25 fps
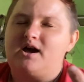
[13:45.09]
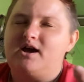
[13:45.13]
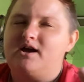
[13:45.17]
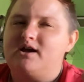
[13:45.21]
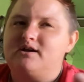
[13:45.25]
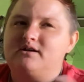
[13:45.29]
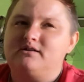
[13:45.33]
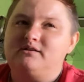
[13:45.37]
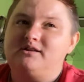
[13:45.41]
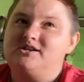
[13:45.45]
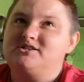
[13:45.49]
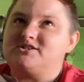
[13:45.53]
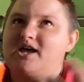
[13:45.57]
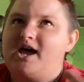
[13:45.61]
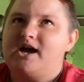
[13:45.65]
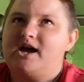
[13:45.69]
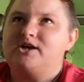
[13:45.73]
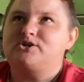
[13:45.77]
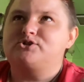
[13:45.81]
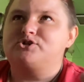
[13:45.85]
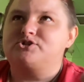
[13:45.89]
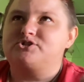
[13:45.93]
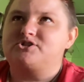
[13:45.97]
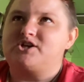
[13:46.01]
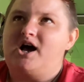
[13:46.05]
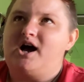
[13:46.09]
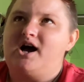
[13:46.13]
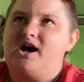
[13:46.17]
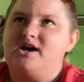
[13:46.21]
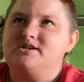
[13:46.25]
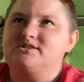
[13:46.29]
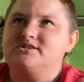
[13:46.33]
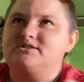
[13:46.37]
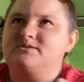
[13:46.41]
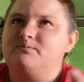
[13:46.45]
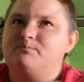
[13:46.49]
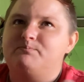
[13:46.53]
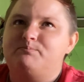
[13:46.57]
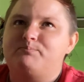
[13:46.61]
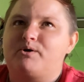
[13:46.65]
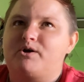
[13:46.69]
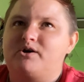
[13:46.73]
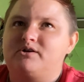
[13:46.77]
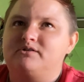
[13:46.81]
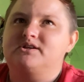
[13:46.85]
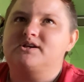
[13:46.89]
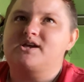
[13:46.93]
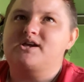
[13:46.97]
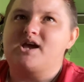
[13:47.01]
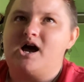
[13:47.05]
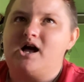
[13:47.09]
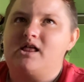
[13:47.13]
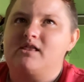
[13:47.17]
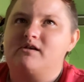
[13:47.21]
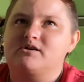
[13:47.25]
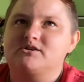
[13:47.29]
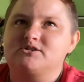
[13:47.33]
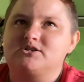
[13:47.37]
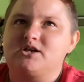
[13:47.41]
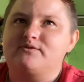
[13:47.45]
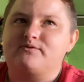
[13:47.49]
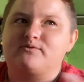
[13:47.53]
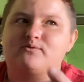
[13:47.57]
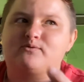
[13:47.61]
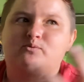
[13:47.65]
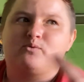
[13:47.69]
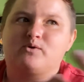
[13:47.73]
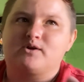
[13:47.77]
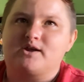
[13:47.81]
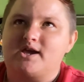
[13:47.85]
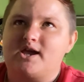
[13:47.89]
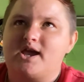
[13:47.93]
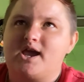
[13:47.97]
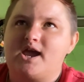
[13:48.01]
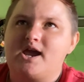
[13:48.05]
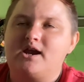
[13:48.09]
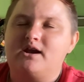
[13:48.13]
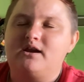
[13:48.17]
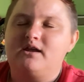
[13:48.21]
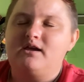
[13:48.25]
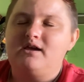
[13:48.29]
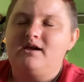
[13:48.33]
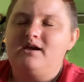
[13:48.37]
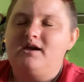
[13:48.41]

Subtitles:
at least exercise and burn the calories off of what I ate.